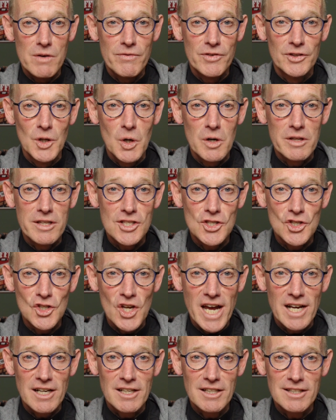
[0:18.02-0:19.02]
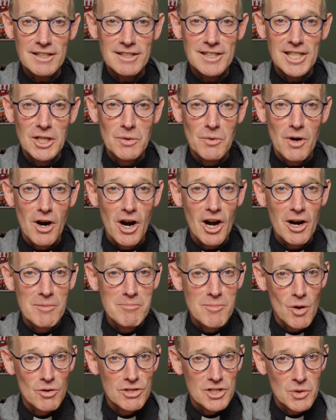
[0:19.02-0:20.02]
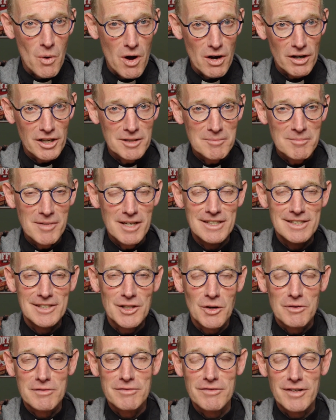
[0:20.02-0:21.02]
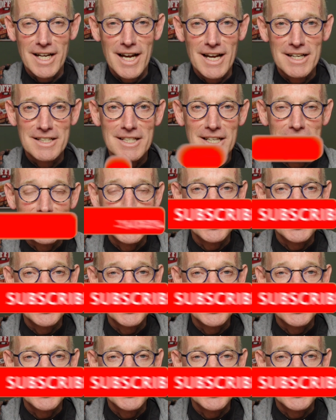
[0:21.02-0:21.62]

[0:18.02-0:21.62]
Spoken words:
if you're new to this channel, you are most welcome. Don't forget